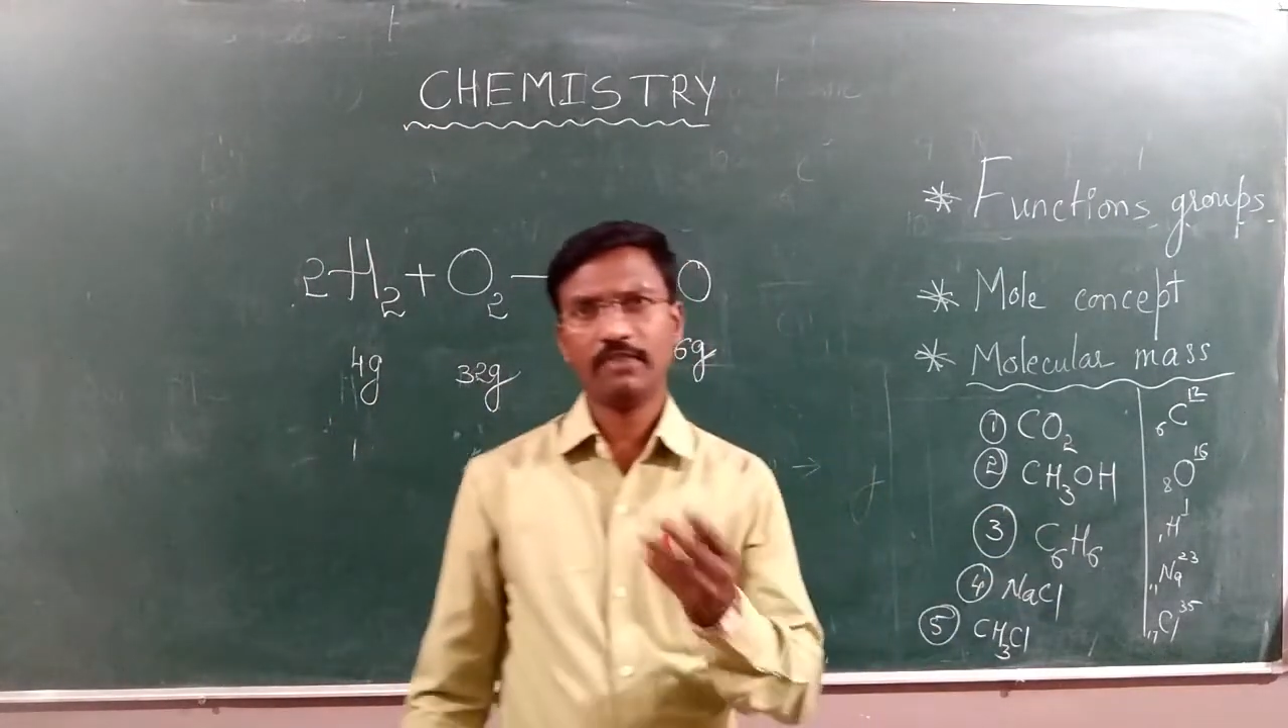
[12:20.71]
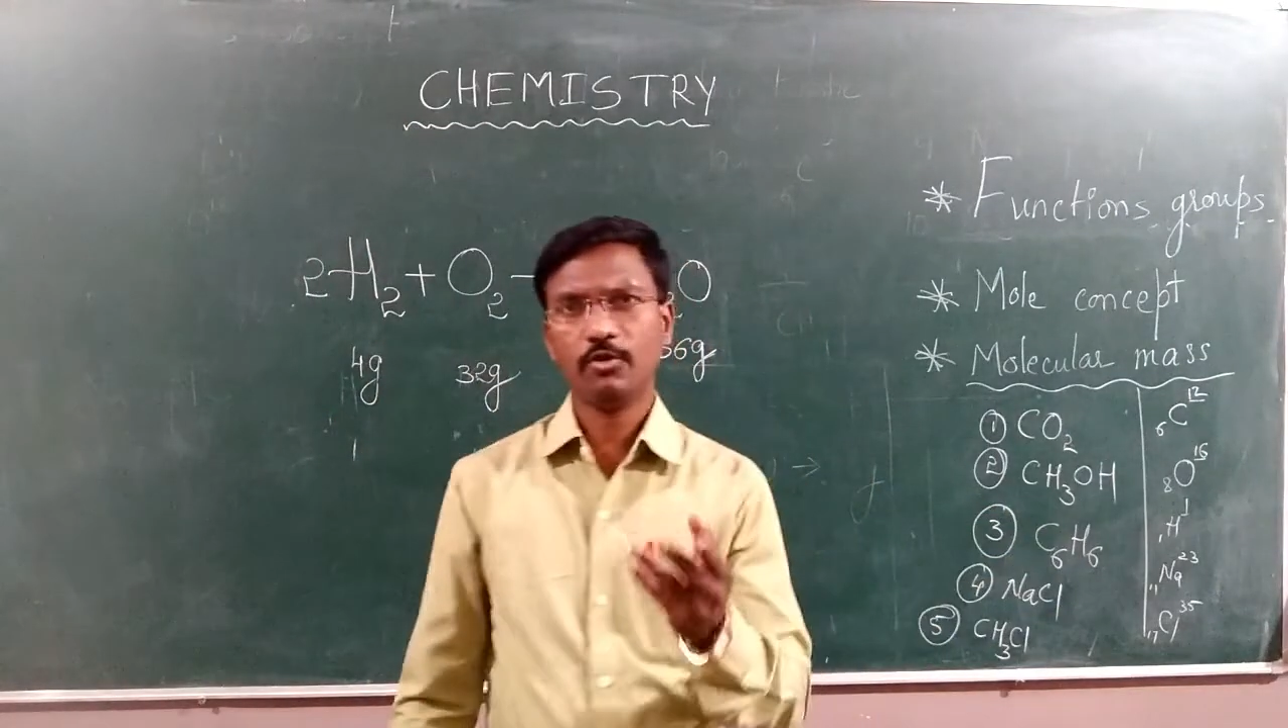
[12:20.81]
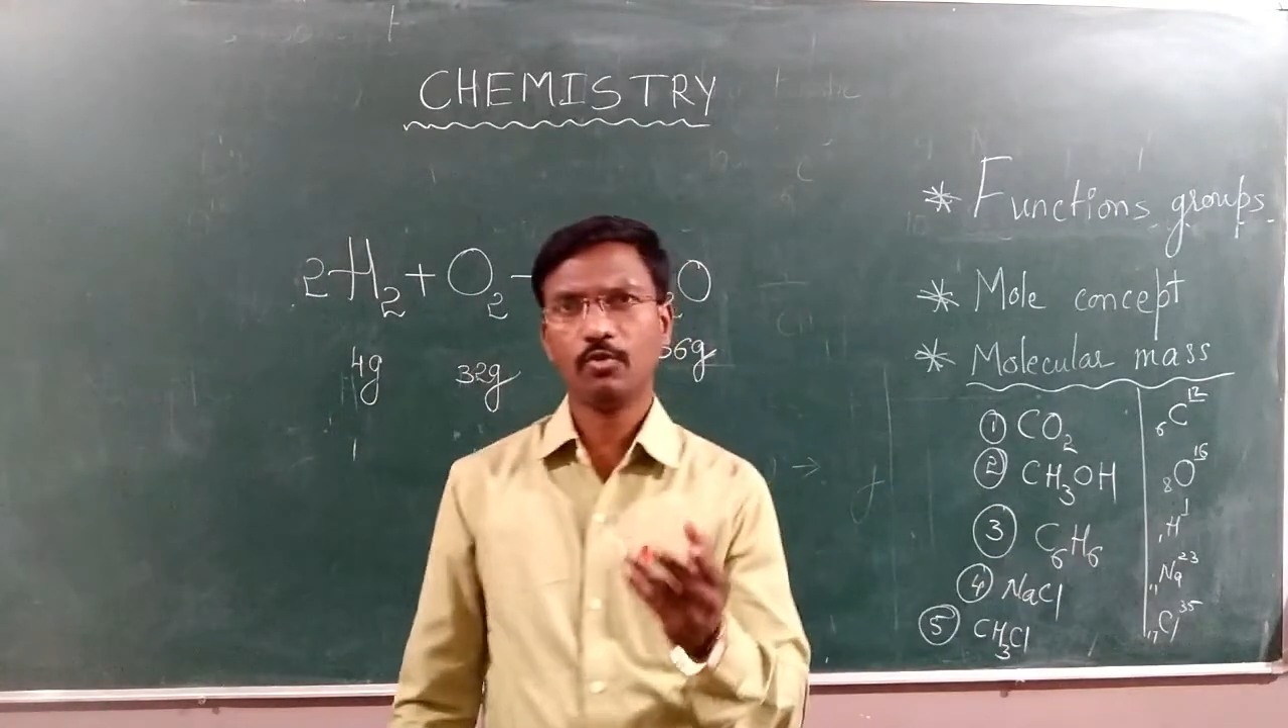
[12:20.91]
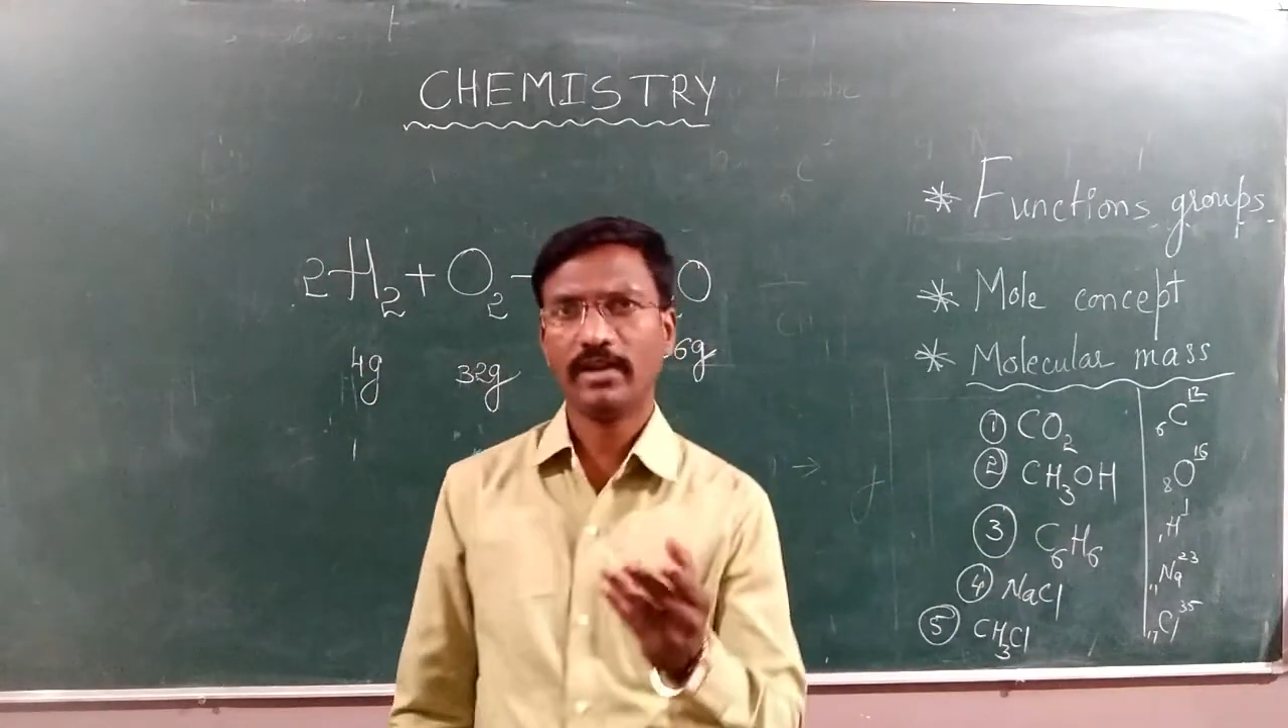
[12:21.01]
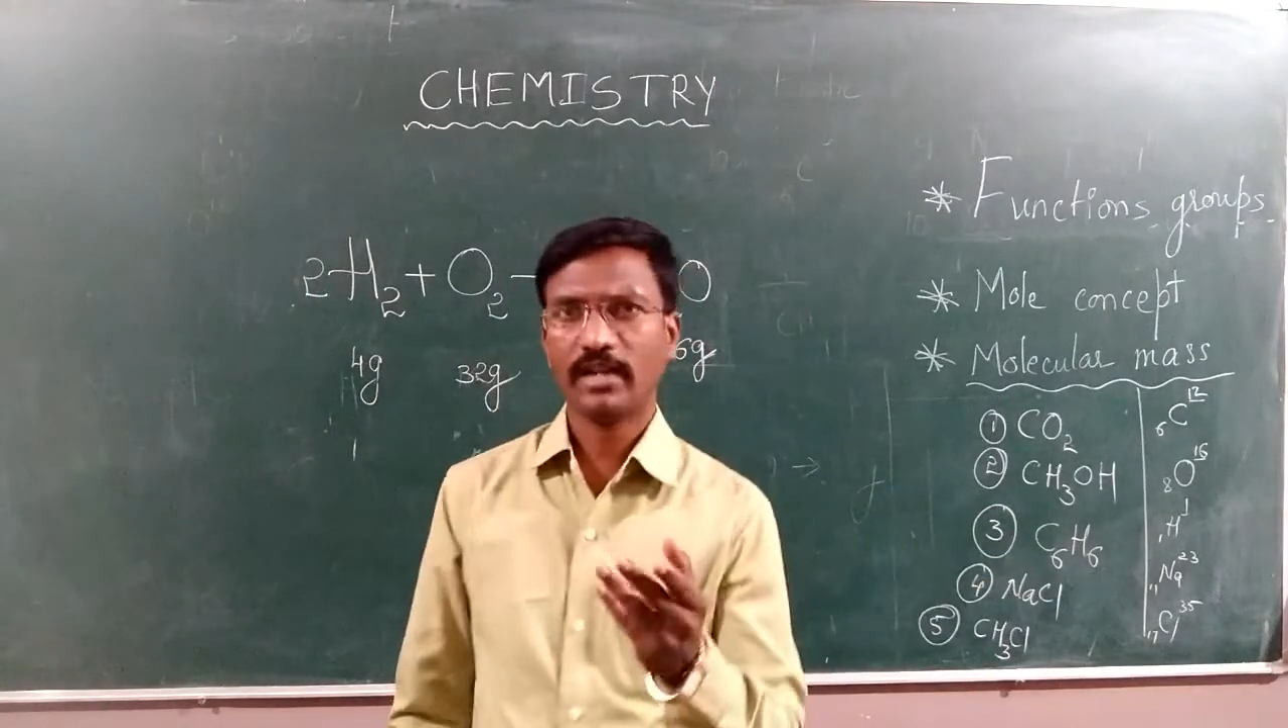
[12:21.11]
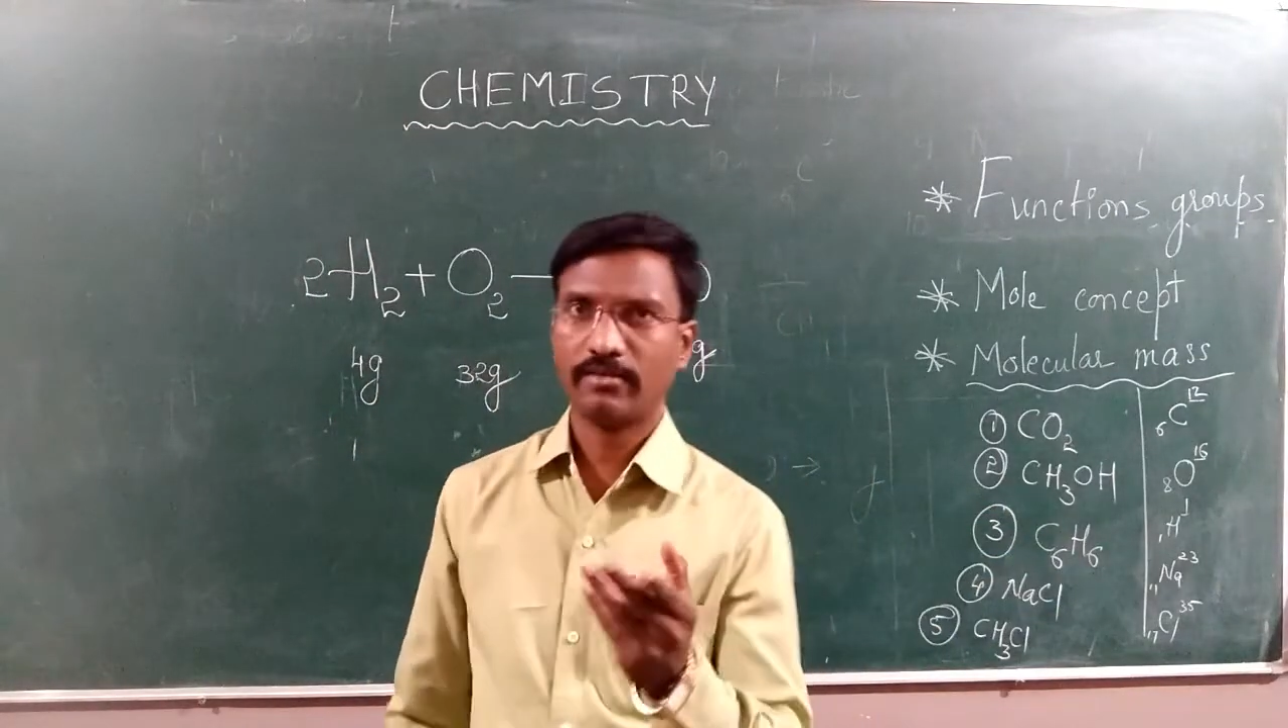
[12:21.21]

if you want I